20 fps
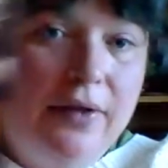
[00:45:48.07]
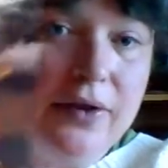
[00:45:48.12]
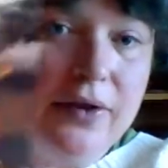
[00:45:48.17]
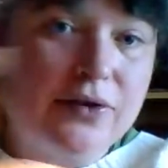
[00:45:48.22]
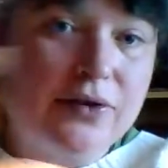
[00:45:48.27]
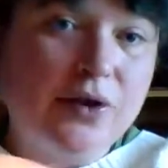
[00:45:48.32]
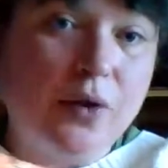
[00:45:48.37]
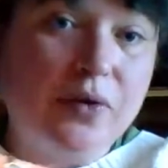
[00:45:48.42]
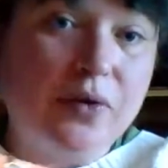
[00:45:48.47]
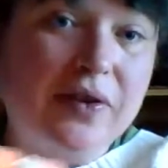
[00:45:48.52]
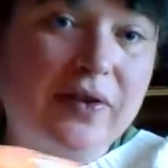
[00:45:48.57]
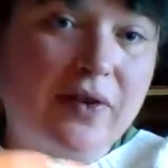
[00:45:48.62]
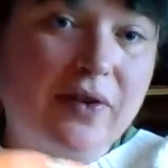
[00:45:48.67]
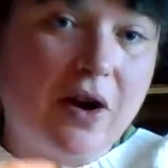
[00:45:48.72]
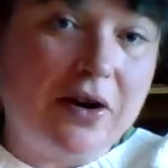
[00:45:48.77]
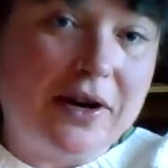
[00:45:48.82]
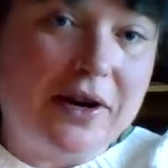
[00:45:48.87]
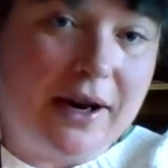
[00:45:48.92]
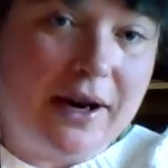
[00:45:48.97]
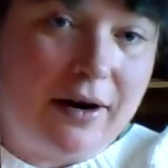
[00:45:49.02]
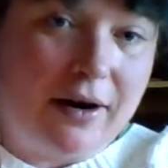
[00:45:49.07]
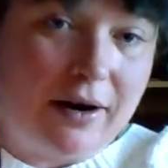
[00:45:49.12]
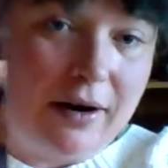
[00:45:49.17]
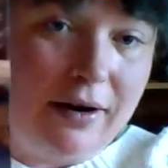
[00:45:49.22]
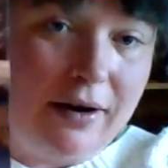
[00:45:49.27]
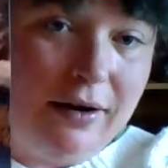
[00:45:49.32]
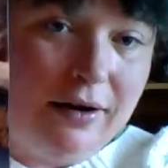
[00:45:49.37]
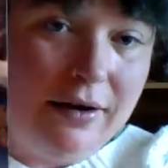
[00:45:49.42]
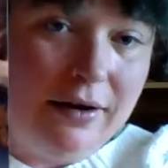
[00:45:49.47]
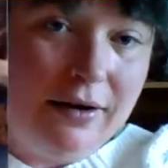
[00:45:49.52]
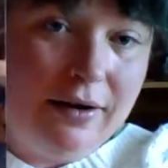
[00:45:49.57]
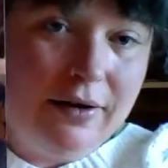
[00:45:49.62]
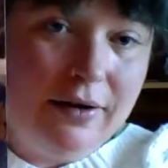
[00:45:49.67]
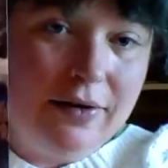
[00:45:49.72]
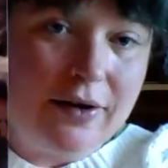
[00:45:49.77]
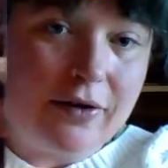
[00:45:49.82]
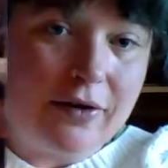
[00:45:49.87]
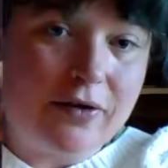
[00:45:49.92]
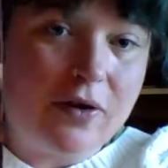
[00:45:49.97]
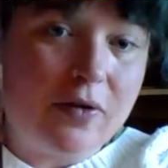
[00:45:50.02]
There's no sun here.
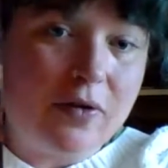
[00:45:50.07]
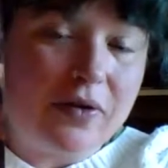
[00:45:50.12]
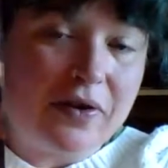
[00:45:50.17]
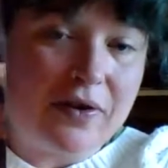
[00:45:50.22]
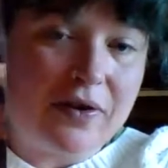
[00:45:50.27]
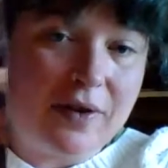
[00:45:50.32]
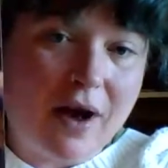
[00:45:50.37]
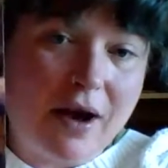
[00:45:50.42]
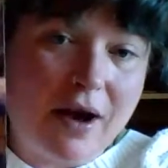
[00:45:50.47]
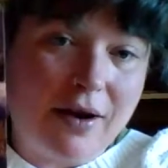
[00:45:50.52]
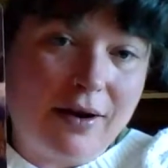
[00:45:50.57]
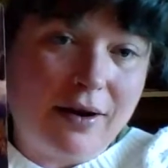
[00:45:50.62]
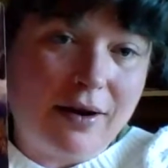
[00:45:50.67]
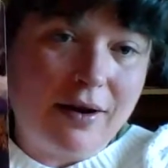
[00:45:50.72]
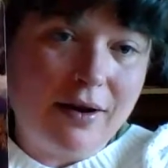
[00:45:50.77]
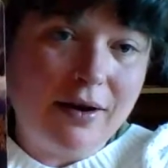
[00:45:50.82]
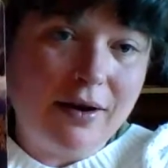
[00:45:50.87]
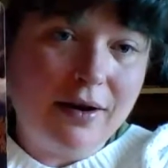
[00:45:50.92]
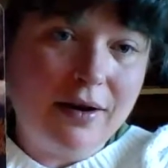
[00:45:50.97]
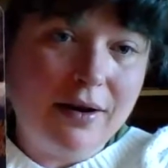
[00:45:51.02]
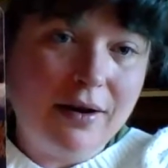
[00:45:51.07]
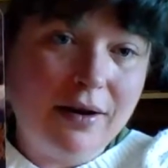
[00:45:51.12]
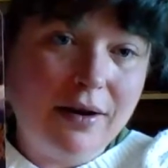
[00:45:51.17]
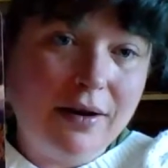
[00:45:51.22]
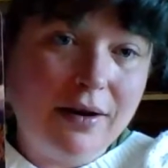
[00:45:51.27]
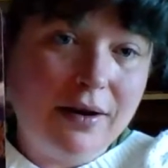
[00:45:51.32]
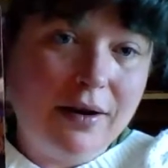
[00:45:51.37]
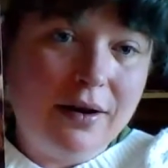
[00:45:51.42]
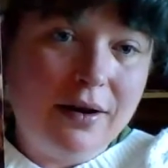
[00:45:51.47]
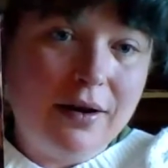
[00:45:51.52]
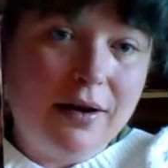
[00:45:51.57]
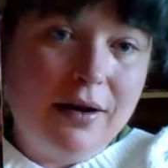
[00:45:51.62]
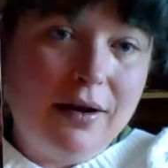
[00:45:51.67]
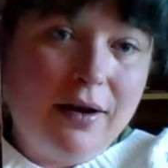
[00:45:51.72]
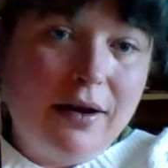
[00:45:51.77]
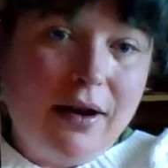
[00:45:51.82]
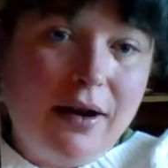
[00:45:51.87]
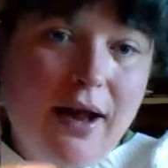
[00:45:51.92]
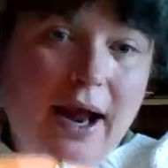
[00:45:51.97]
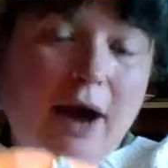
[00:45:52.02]
There's no sun.
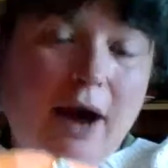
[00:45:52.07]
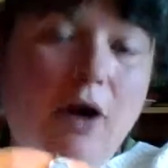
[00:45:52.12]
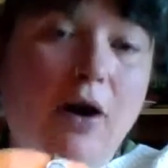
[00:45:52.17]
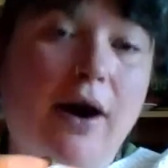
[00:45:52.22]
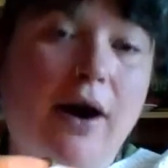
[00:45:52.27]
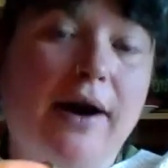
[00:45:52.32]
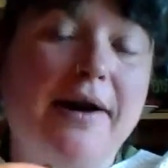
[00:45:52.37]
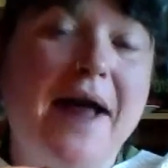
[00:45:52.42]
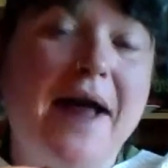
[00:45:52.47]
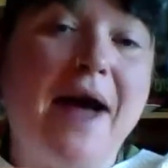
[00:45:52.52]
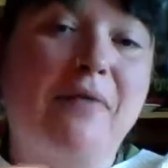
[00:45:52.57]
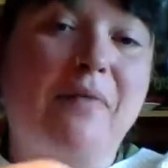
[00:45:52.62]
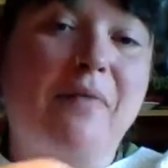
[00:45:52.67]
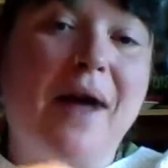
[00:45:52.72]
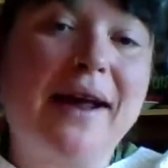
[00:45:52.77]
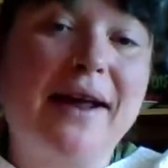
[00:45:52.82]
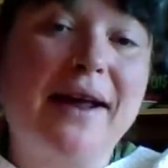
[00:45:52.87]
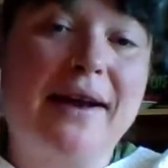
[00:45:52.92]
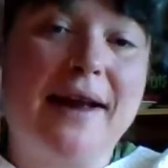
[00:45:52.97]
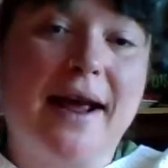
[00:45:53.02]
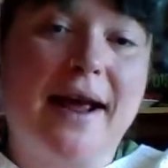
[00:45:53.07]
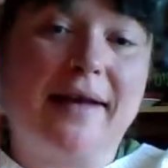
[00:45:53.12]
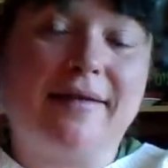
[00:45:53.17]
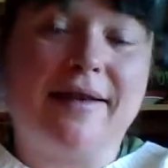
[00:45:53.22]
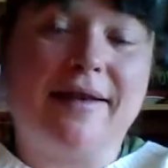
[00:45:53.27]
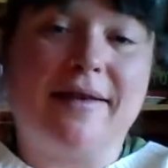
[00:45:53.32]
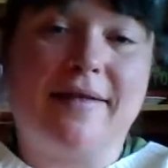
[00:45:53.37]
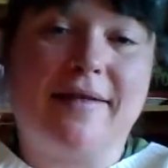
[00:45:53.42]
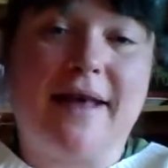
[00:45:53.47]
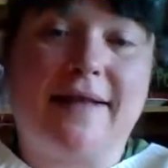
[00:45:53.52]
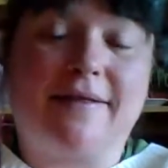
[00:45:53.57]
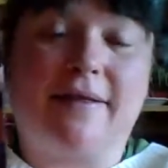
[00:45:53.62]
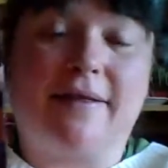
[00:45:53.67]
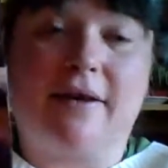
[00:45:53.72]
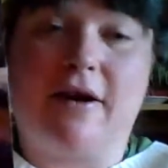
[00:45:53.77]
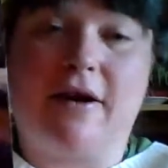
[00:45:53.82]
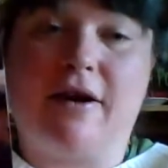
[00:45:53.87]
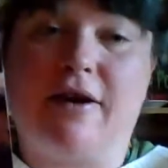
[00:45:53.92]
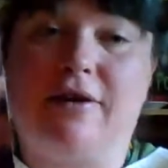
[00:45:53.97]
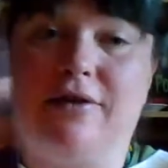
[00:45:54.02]
Or not recognizing that
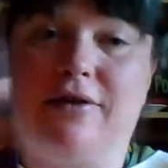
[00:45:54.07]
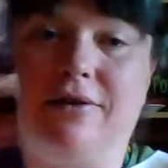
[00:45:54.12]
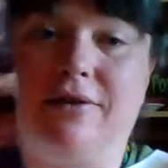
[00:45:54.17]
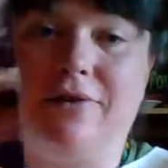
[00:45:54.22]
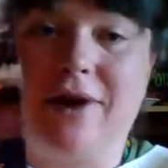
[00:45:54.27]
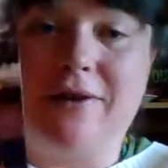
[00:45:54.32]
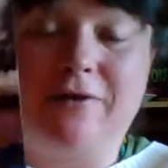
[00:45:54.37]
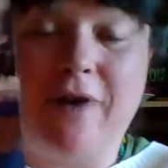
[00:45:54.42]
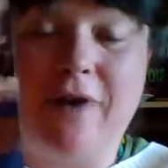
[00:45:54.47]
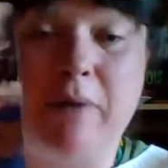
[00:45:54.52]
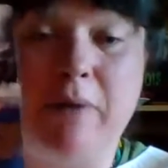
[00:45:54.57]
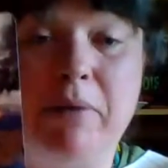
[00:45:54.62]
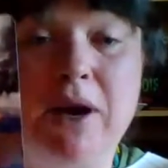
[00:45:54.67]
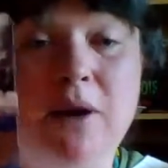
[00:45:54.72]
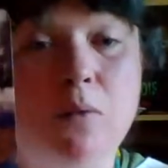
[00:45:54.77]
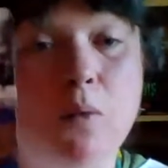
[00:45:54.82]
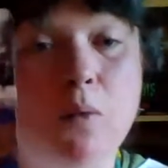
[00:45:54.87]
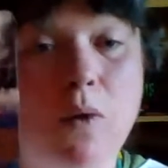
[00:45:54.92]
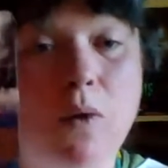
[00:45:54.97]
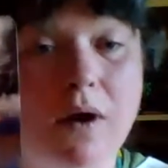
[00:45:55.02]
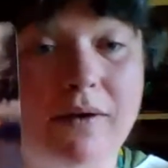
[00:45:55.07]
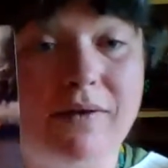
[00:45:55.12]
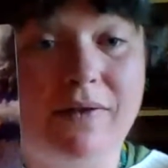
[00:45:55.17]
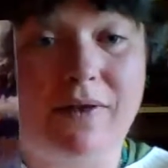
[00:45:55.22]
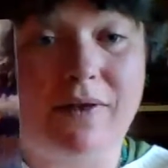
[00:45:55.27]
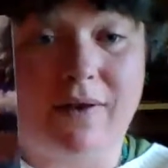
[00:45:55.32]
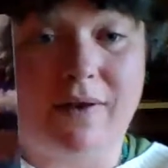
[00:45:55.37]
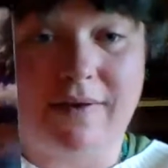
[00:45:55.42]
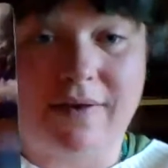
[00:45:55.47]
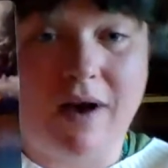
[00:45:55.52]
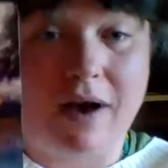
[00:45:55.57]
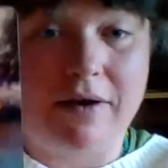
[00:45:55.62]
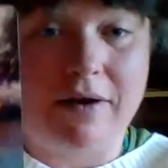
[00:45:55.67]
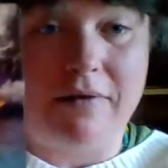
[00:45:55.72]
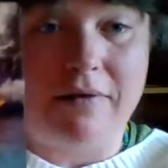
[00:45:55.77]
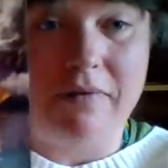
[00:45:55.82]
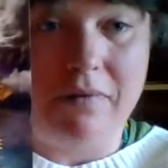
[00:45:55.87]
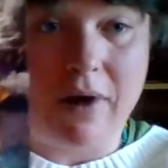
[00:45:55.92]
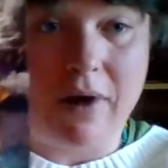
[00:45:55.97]
the divine feminine was the sun,